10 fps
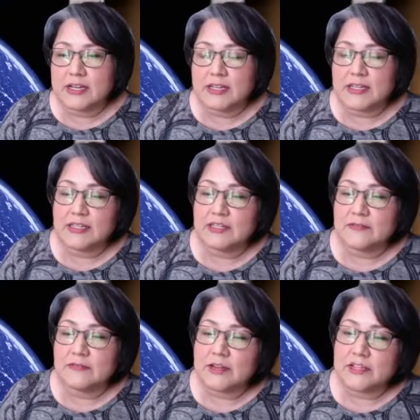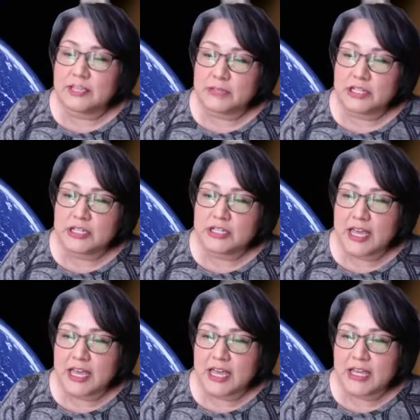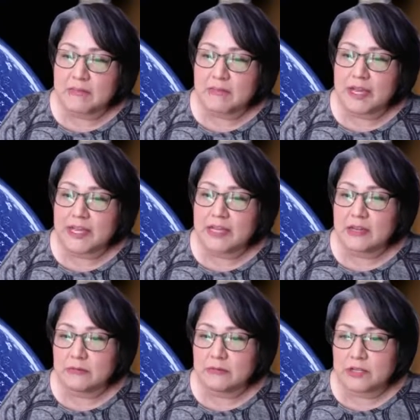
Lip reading: Is this a fair assumption, and might it